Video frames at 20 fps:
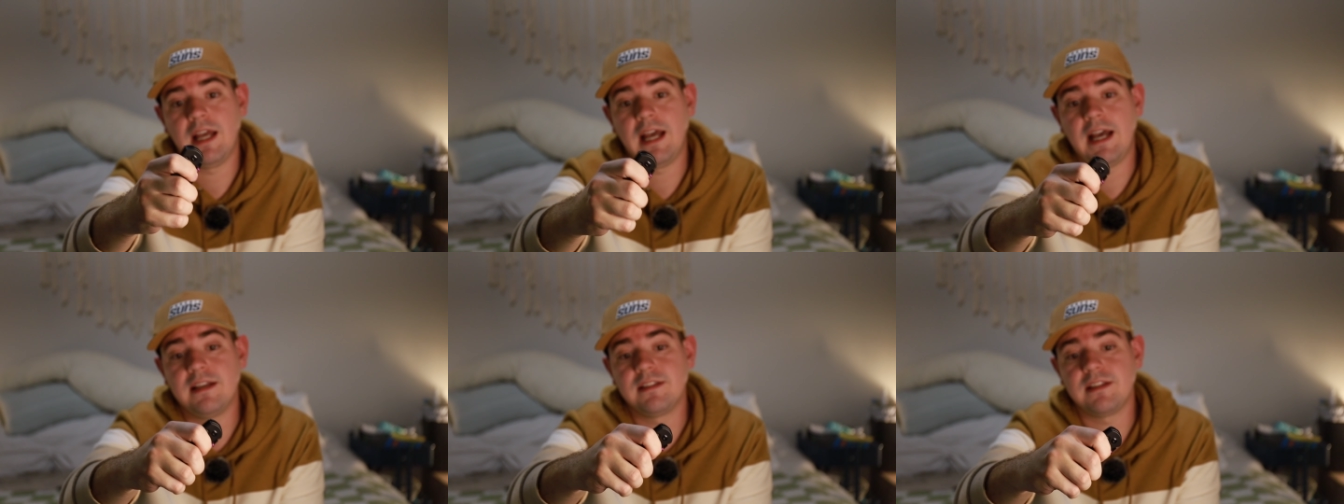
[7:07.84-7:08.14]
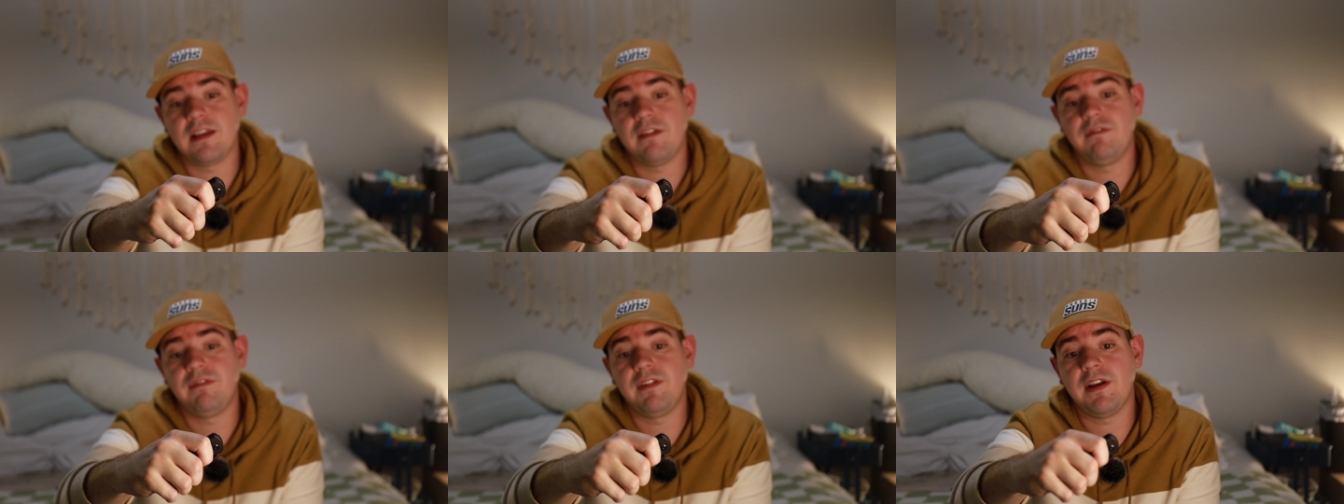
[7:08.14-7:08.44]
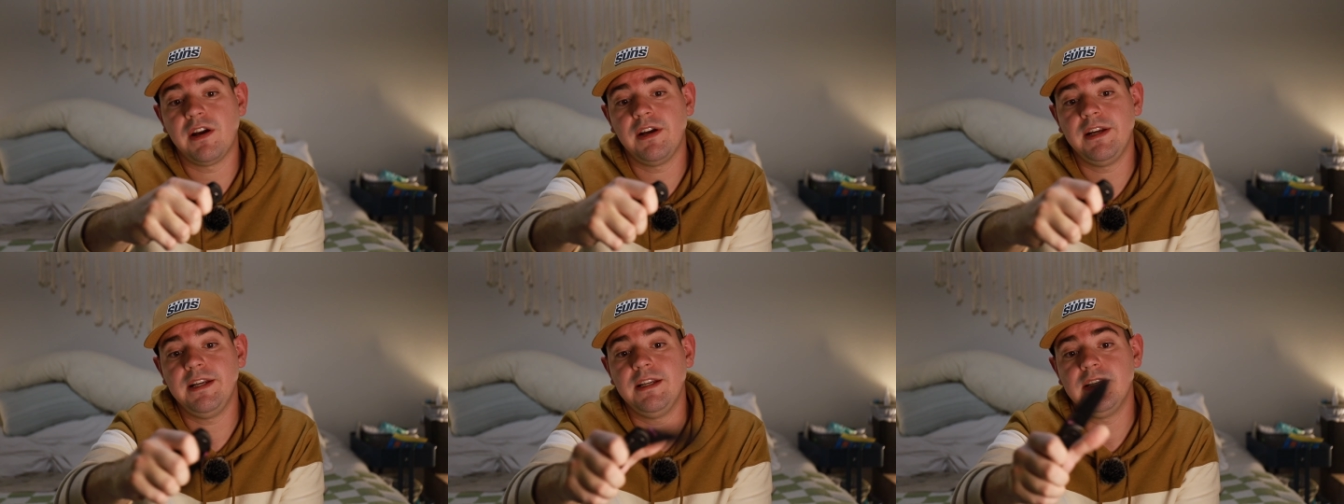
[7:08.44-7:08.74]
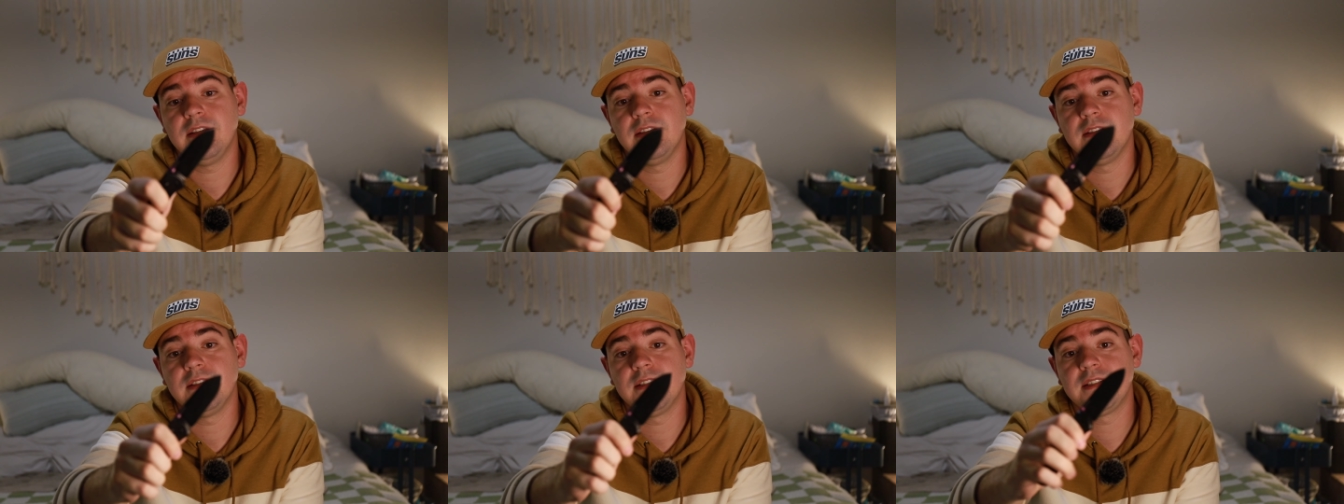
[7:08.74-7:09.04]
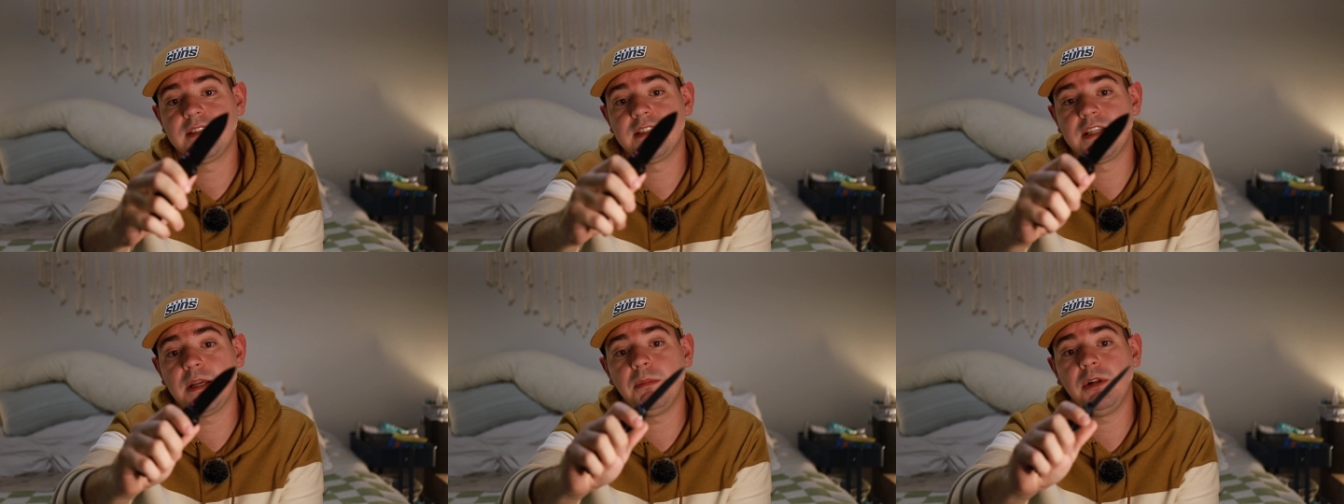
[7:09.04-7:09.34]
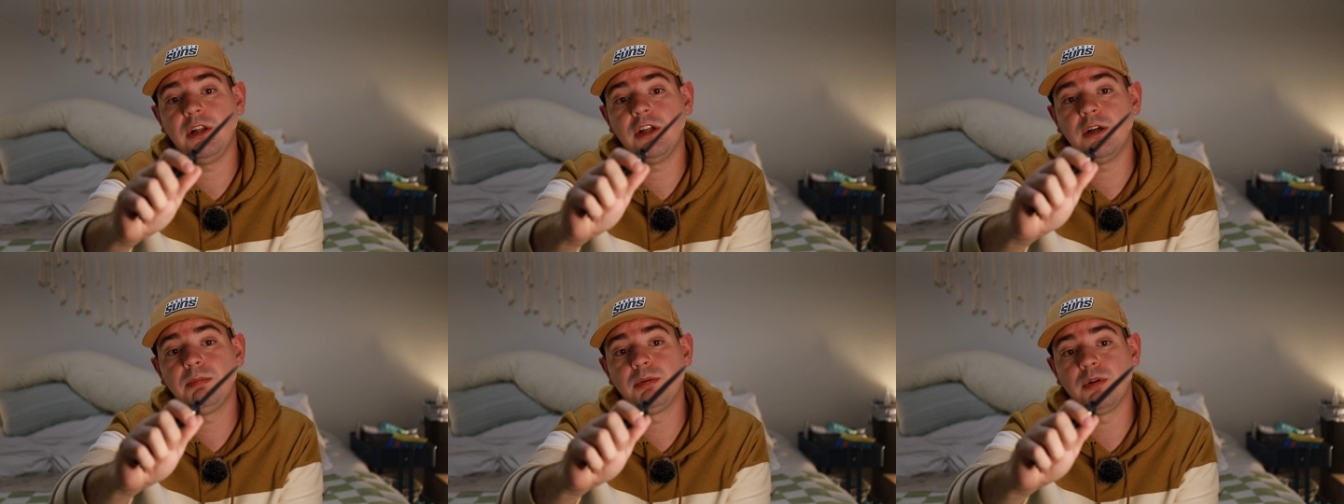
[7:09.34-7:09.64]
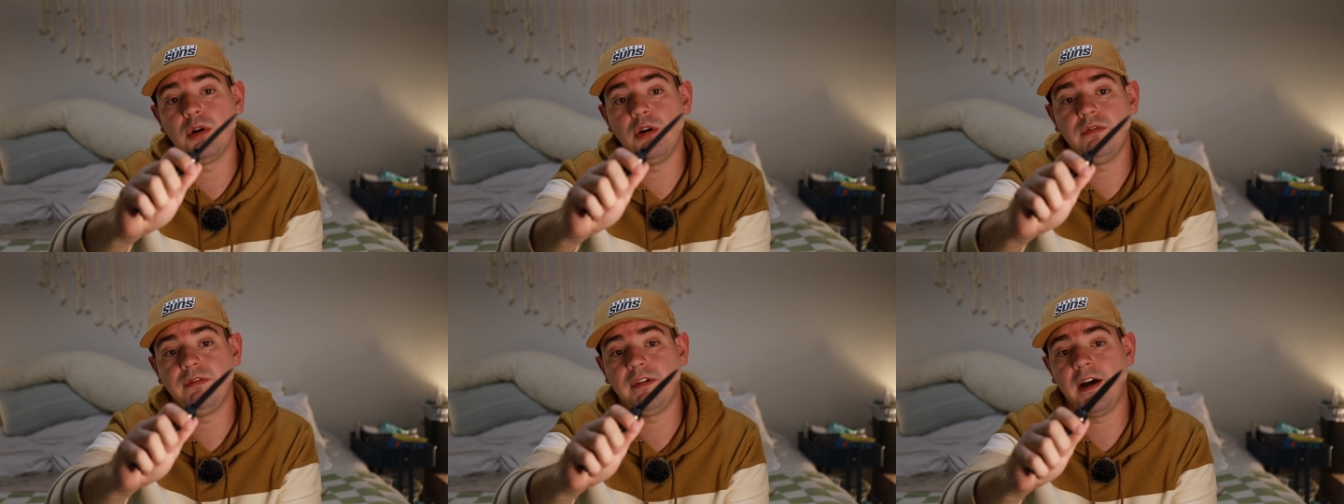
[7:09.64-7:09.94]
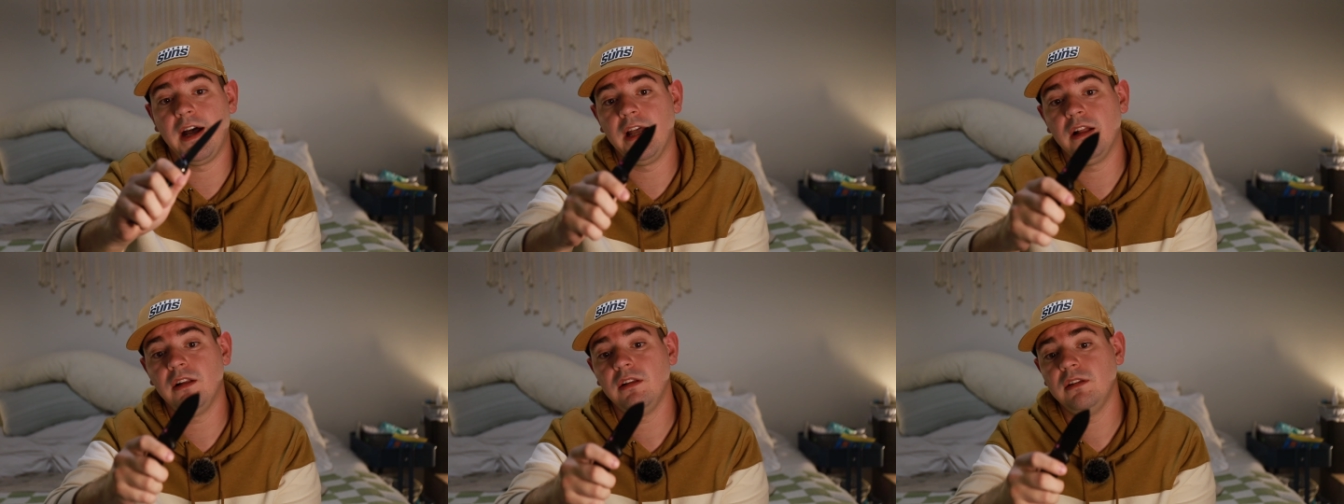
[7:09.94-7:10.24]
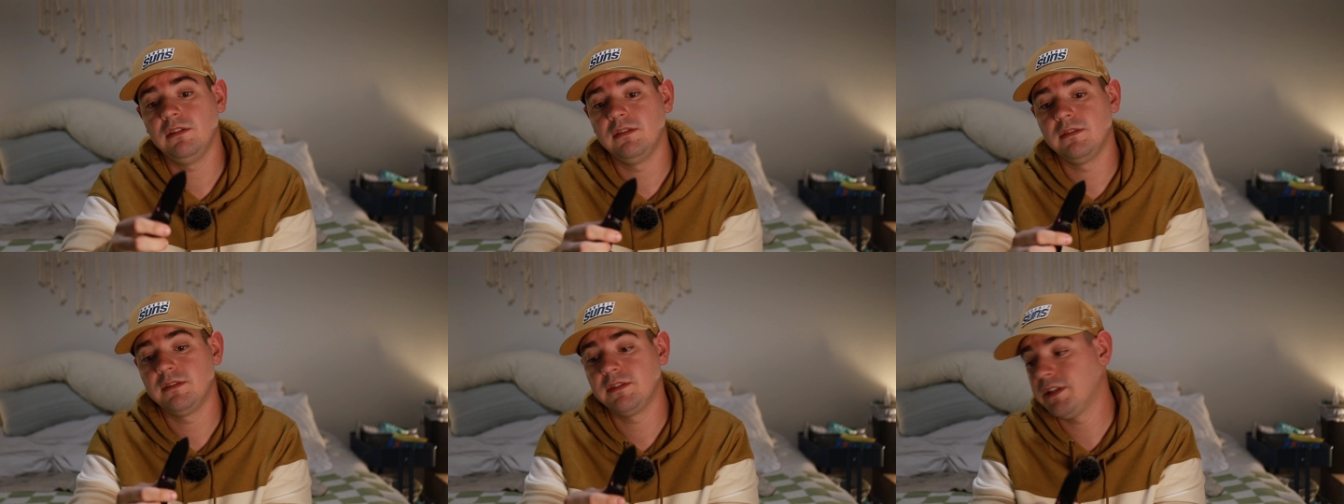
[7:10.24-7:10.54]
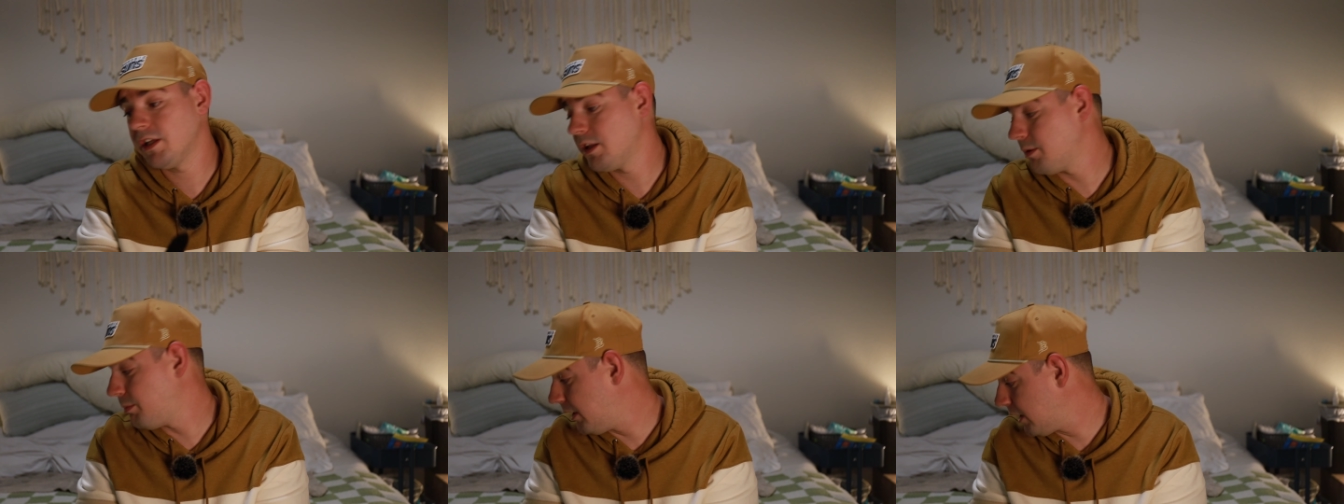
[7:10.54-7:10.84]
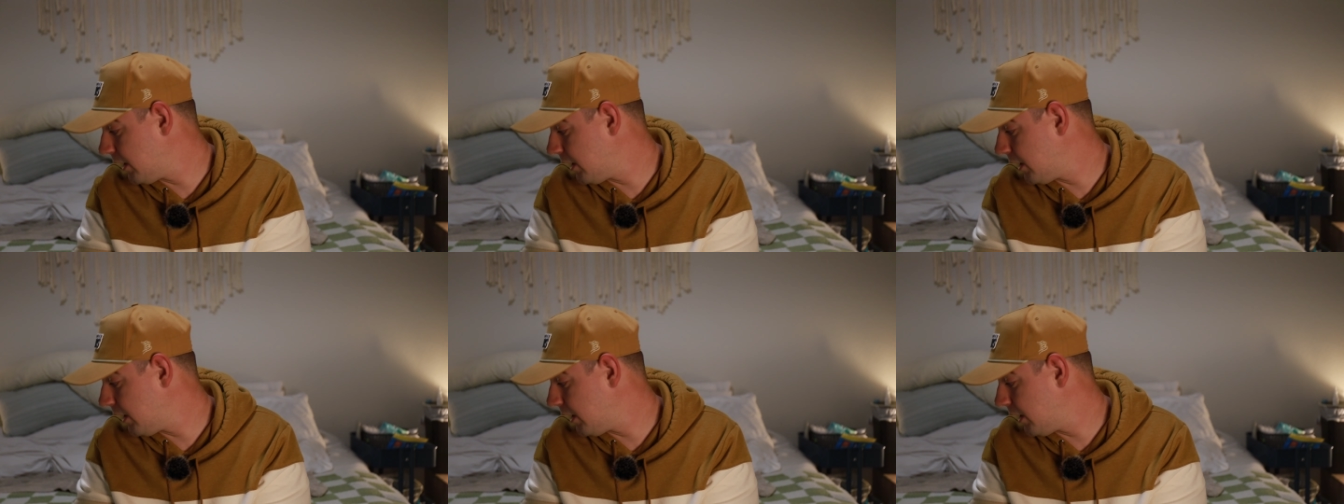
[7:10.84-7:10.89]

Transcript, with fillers: has a very similar profile to